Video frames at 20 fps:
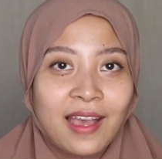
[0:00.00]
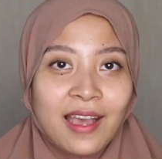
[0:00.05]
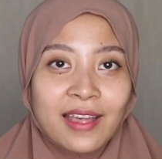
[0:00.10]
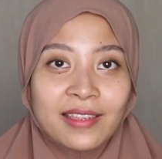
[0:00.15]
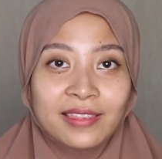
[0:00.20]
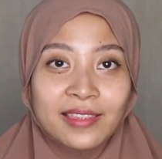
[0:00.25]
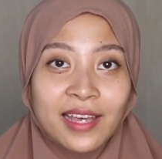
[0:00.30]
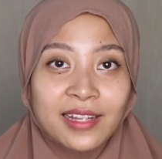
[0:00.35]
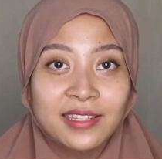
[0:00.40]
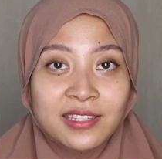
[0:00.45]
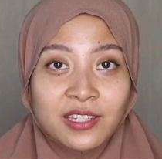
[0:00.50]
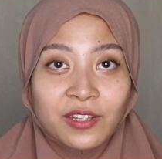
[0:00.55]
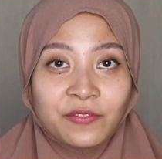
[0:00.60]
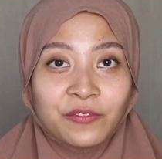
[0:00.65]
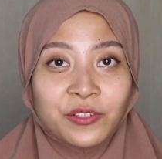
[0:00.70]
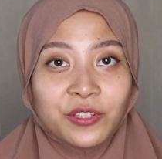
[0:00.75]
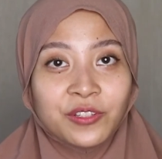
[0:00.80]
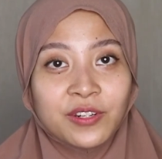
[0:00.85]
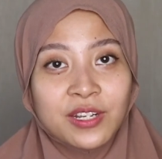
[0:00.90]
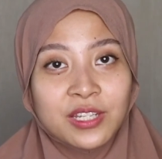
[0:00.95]
And that's it
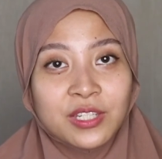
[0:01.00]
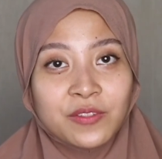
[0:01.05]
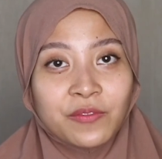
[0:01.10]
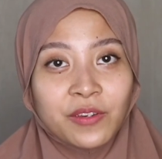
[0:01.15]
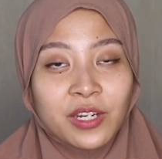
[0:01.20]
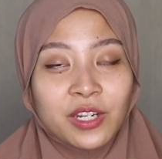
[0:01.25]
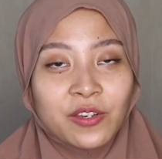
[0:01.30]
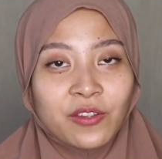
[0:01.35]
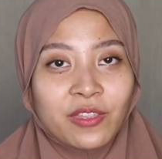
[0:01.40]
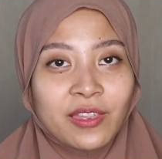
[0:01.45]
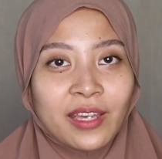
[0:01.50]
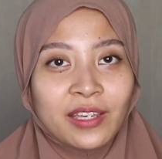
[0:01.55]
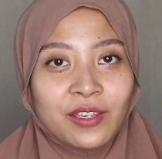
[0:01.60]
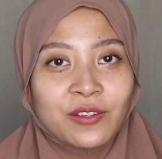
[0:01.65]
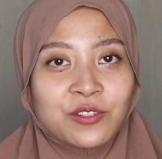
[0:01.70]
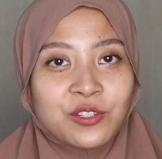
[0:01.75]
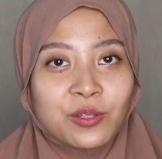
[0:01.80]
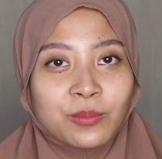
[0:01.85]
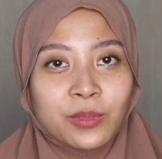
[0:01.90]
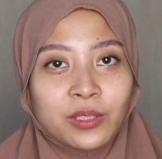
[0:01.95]
for today's video. Thank
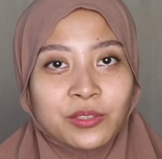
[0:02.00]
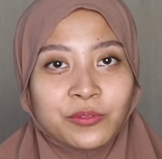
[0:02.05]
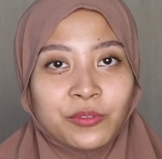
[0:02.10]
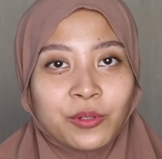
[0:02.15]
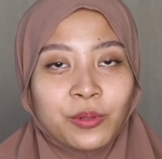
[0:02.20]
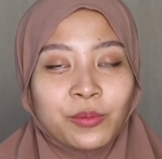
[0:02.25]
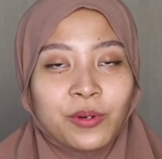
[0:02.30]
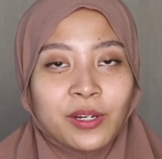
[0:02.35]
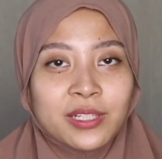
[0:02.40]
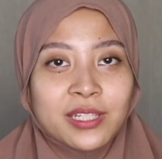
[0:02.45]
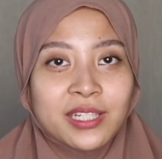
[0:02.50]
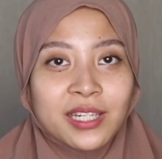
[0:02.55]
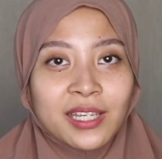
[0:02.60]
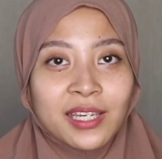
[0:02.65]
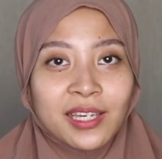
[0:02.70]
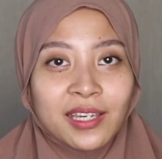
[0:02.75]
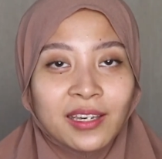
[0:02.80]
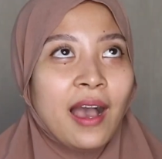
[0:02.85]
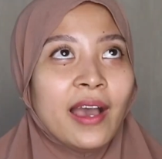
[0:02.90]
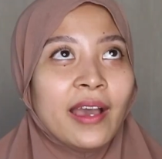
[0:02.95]
you so much for
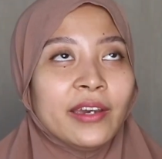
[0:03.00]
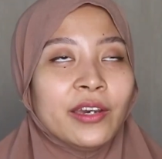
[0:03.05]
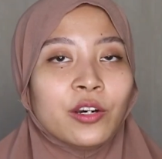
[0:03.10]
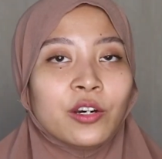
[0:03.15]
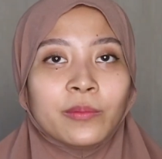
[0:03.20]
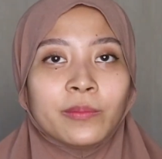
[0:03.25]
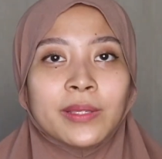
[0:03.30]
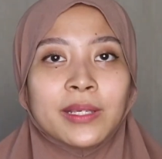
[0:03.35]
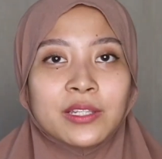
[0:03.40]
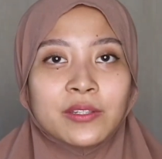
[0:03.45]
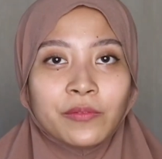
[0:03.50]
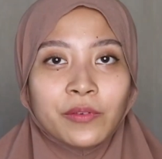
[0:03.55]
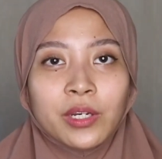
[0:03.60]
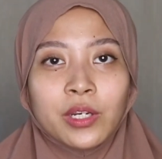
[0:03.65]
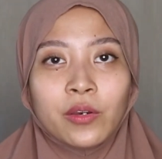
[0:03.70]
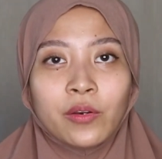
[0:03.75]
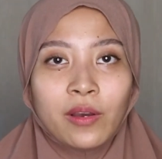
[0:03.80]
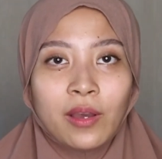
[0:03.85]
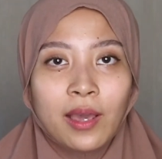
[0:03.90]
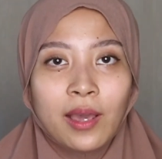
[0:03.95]
watching. I hope this
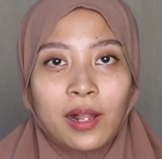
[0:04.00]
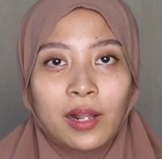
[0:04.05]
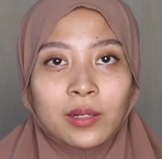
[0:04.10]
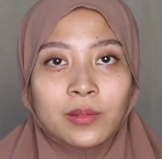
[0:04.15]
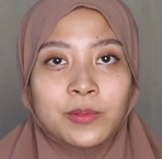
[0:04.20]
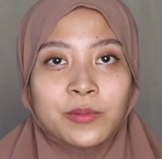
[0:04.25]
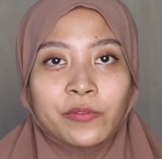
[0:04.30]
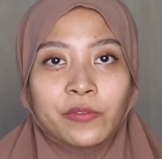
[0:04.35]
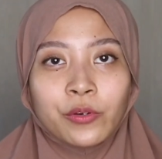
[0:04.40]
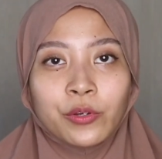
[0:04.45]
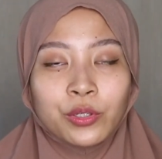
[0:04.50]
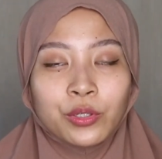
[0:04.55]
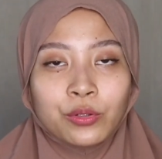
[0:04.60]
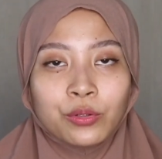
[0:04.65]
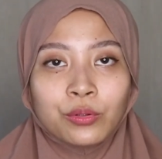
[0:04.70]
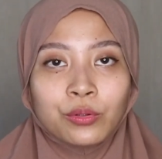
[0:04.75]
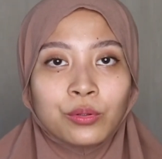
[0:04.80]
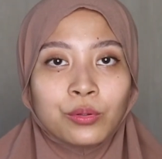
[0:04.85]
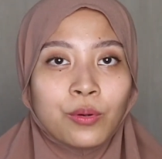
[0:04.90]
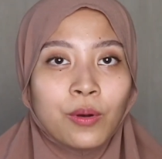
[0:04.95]
video helps for
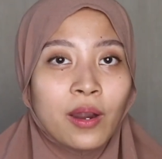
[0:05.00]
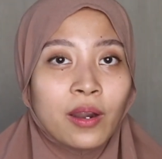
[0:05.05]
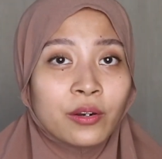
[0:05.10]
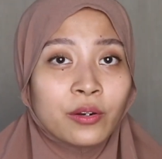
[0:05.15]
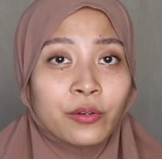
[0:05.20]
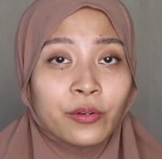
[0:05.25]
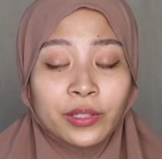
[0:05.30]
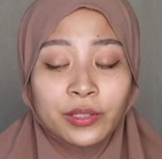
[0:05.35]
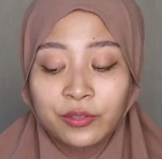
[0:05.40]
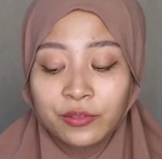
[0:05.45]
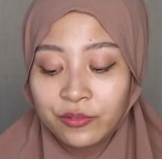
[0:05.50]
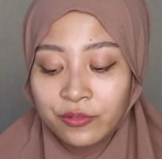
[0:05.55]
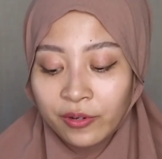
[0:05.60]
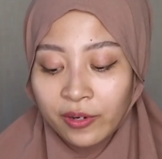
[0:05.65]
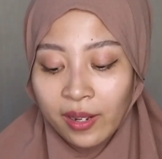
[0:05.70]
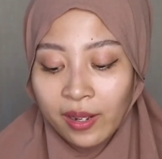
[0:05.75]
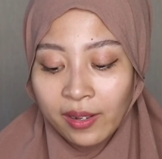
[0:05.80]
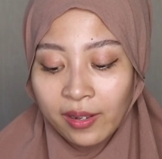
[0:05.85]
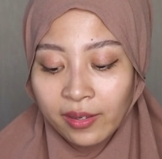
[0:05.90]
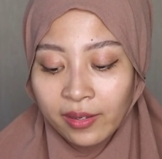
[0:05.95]
you who are going to
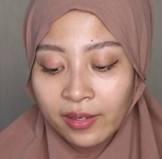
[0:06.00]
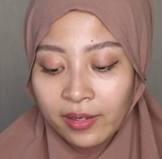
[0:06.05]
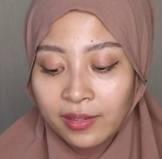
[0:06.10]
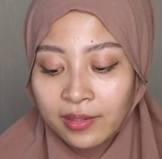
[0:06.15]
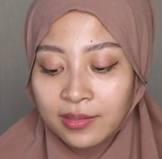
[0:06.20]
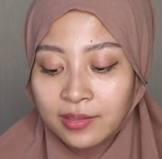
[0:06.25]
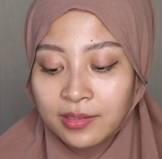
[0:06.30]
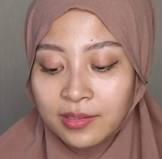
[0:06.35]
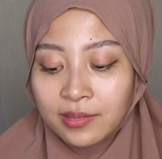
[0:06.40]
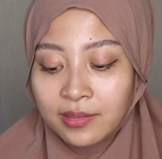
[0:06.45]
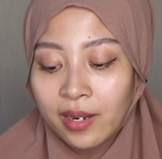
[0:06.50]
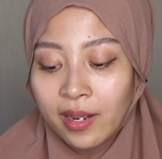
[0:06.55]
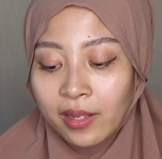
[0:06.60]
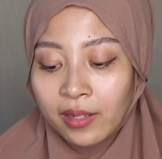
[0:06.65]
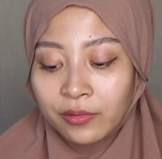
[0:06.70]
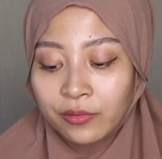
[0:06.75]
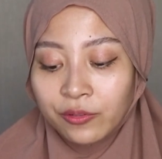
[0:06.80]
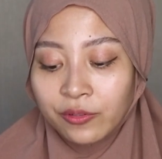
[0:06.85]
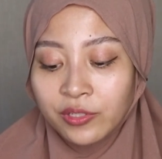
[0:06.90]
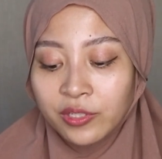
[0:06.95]
try
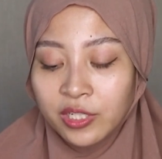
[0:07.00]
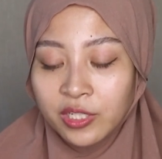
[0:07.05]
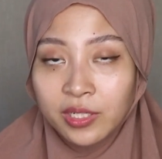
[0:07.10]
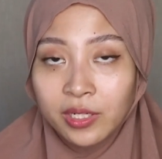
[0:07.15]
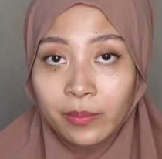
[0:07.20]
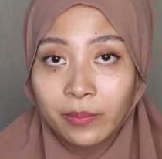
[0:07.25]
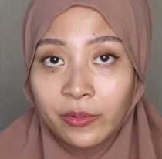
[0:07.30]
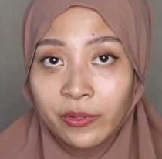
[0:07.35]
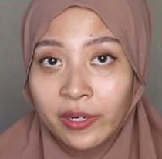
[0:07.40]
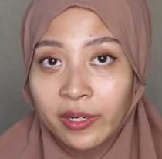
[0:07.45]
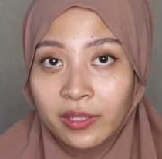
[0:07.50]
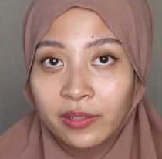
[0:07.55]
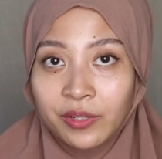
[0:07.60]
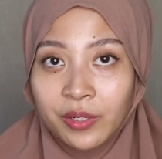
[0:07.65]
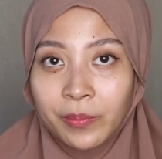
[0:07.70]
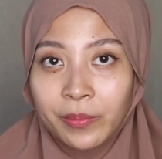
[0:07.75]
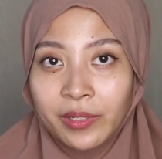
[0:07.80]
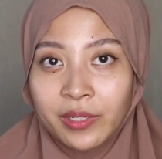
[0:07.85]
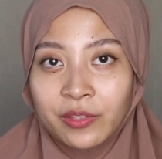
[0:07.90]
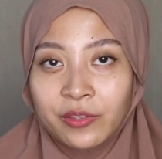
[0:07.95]
SNAIL TRUECICA Miracle
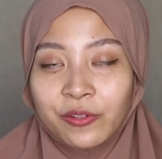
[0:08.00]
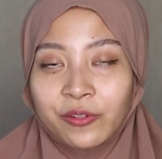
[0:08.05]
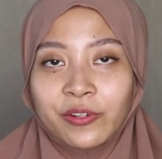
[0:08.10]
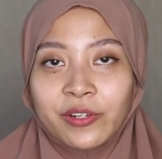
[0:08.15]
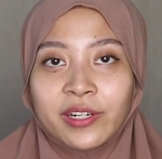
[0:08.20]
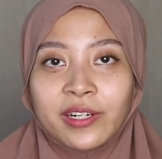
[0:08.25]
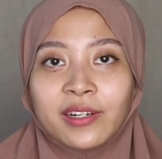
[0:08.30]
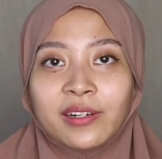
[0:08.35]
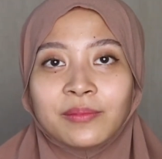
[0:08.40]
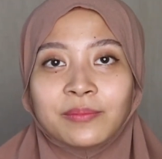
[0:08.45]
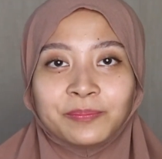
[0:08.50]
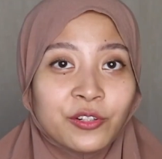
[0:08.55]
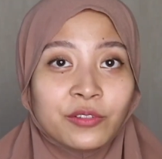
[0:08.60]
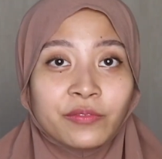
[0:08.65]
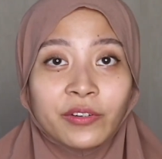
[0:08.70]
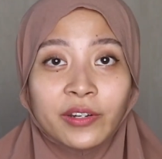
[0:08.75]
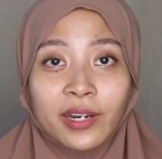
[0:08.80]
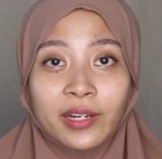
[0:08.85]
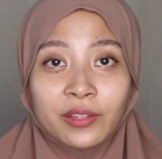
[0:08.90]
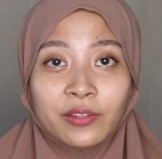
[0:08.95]
Repair Toner.
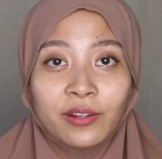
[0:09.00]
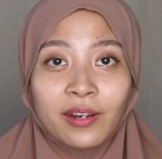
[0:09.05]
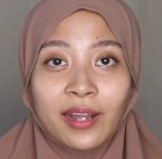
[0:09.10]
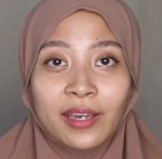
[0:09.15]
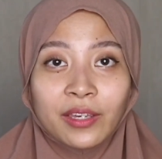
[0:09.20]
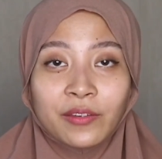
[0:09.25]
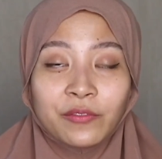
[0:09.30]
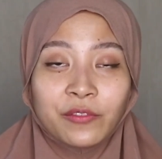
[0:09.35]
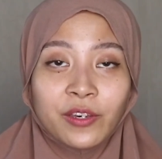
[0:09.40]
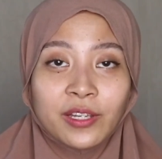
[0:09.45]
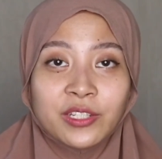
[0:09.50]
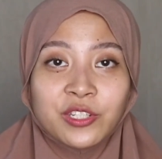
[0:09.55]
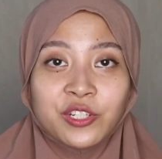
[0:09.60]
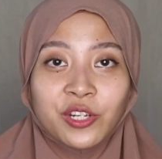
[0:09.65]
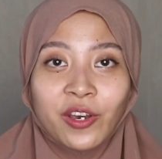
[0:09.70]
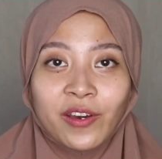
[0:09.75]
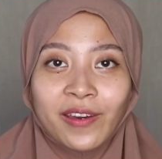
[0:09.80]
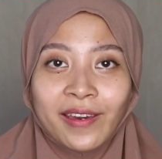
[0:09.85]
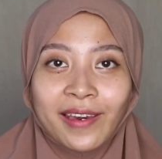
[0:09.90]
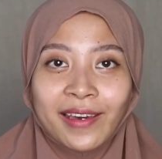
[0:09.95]
Don't forget to like if you
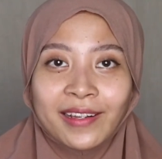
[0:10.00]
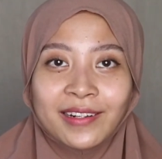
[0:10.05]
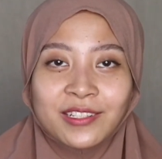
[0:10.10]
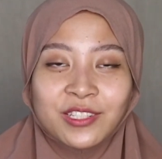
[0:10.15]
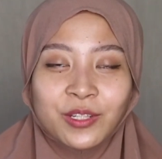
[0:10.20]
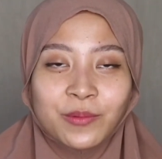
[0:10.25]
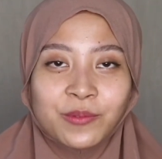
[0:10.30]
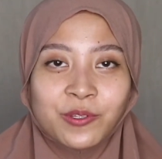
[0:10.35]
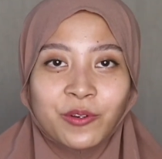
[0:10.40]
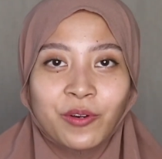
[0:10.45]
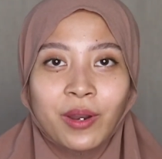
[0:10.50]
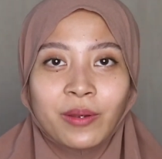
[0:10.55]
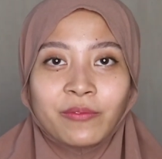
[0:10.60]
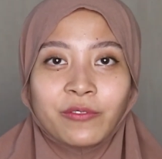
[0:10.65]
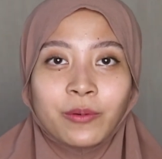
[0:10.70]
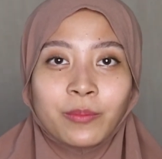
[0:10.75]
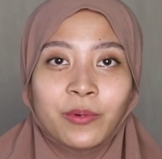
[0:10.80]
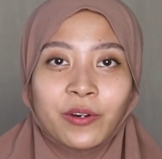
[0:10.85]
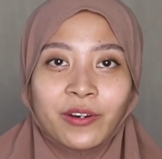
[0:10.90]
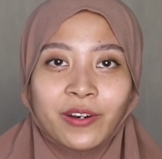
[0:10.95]
enjoy and subscribe
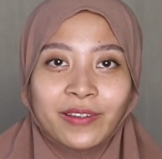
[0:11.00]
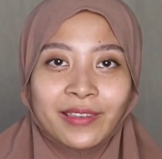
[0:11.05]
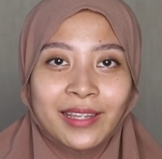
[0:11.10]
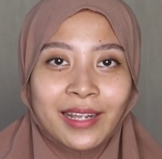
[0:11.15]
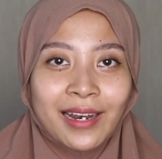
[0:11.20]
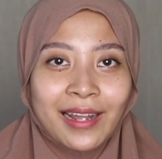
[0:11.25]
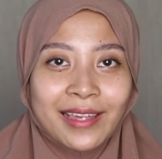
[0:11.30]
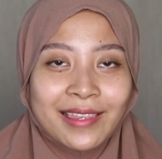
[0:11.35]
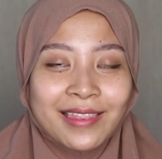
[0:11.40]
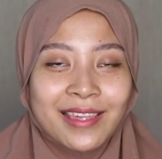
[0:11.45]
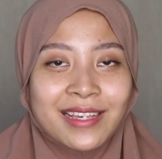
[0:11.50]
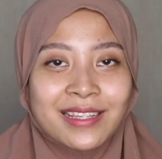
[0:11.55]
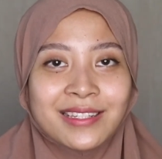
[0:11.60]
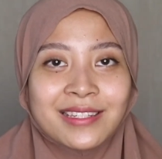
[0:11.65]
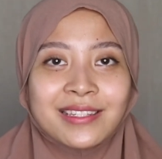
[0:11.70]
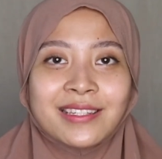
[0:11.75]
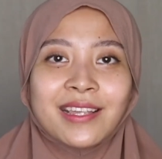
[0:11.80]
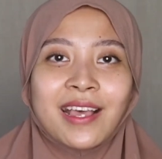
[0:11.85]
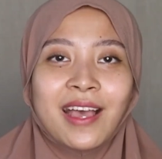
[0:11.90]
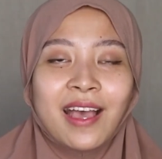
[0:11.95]
for more content like this.
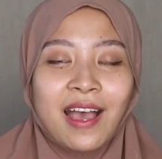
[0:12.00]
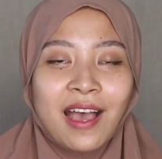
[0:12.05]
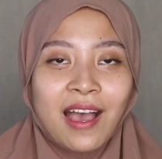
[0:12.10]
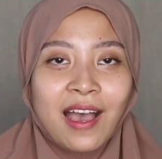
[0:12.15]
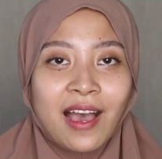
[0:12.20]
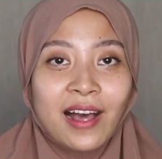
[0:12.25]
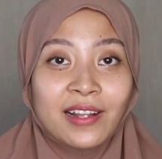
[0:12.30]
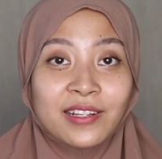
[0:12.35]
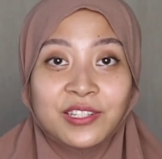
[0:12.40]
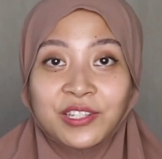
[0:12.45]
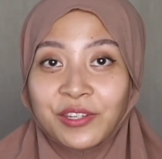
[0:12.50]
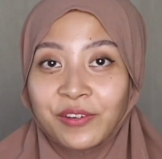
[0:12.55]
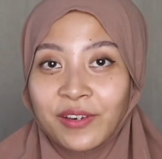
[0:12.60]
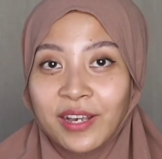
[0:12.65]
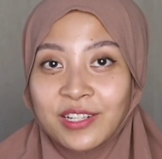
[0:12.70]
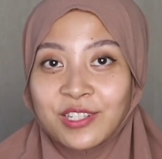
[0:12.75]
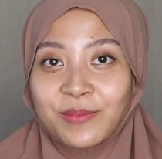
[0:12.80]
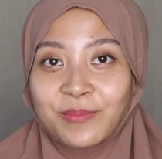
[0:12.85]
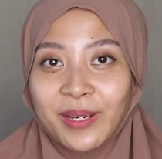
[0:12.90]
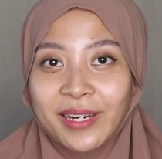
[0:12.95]
I'll see you
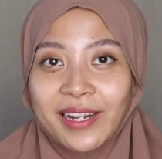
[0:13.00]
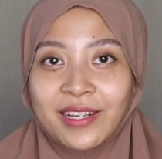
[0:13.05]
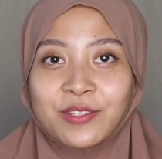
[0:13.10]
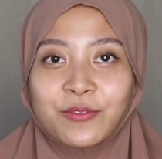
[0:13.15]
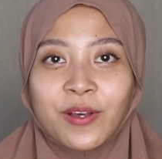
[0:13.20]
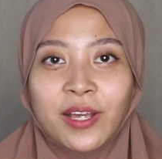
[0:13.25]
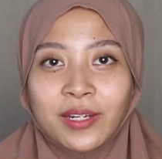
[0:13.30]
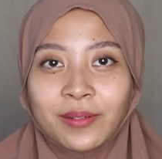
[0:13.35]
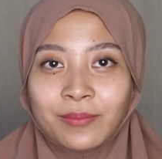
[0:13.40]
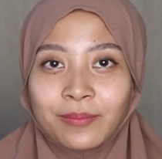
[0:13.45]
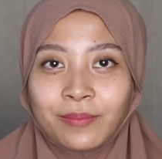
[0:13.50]
guys in my next one.